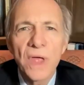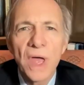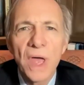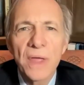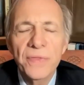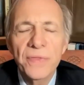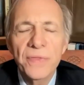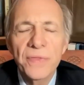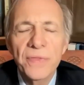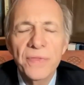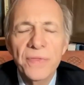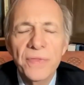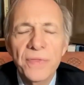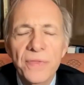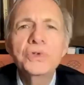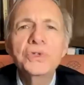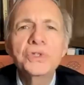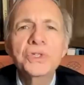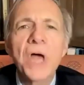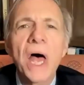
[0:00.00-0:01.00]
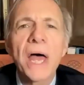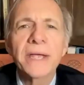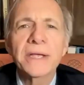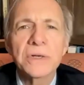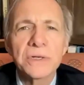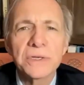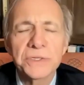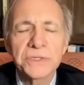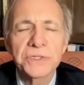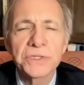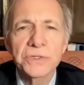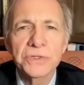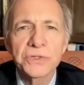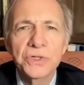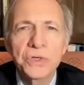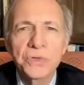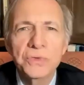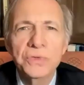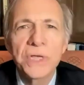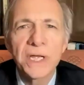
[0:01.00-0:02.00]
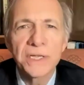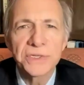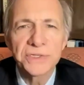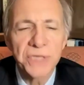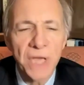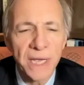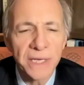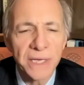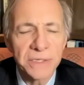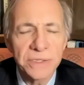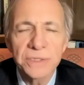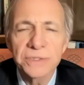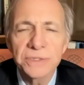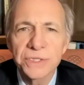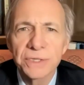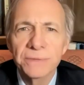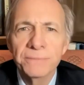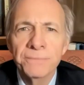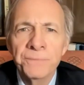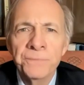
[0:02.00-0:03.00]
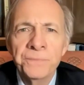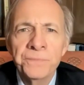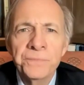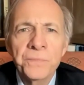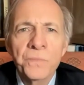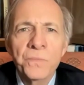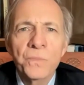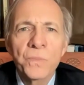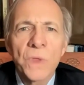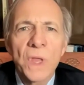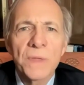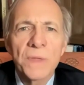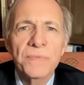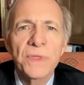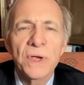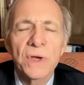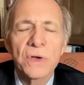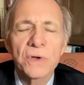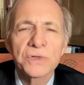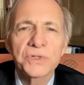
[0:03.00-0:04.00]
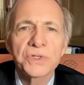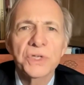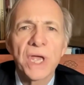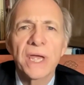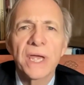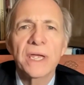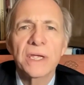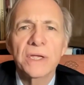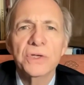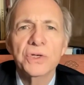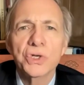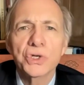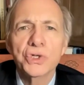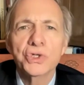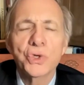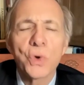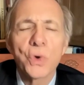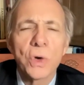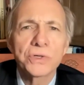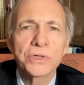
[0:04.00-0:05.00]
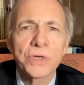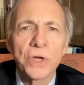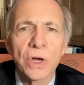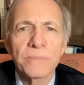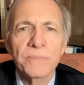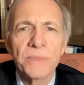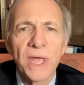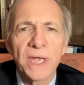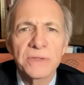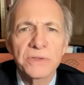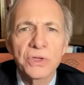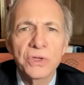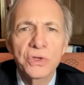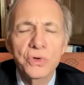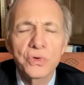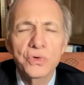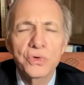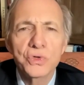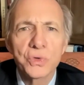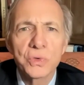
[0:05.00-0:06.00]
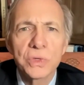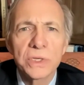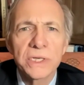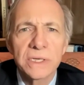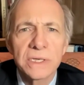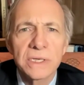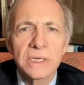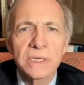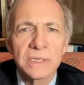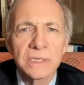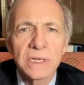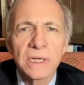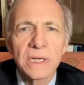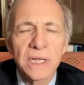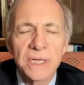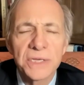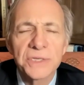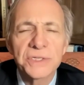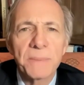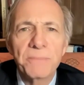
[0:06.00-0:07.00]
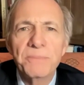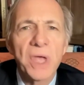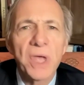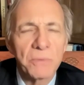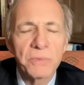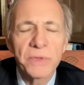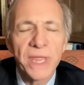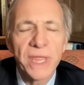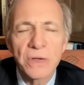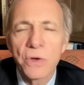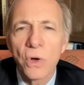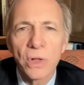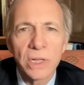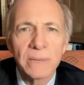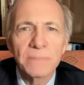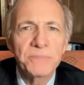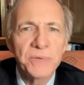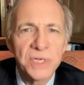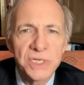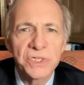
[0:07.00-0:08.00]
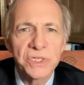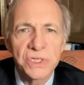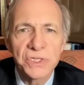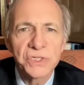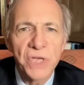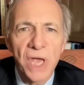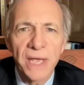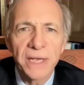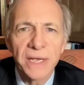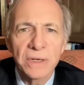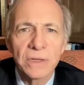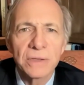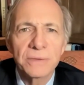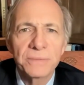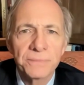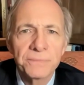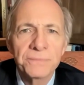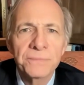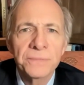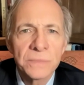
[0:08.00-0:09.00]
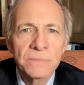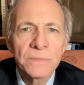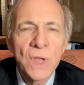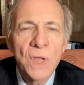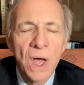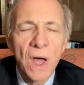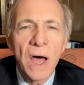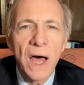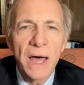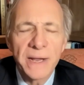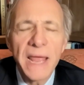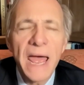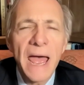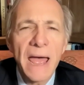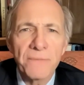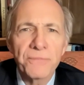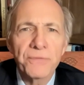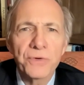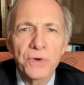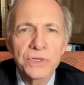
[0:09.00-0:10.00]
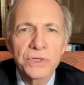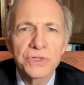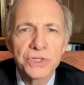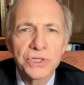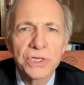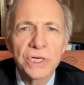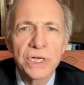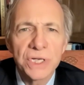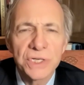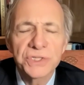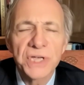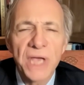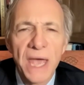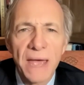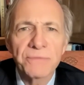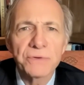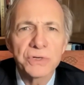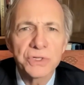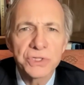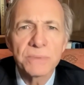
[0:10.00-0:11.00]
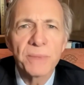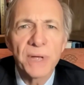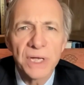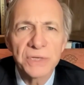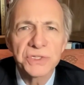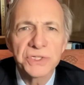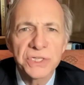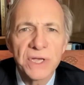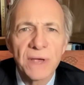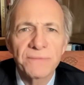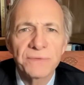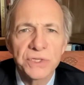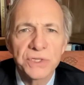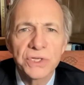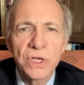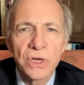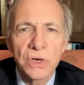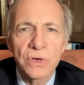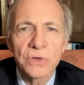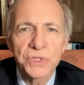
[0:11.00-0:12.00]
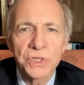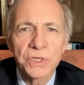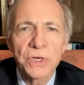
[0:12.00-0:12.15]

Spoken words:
There are two cycles, two debt cycles. There's a short term that usually is a what they call a business cycle. On average, it's averaged about 7 years.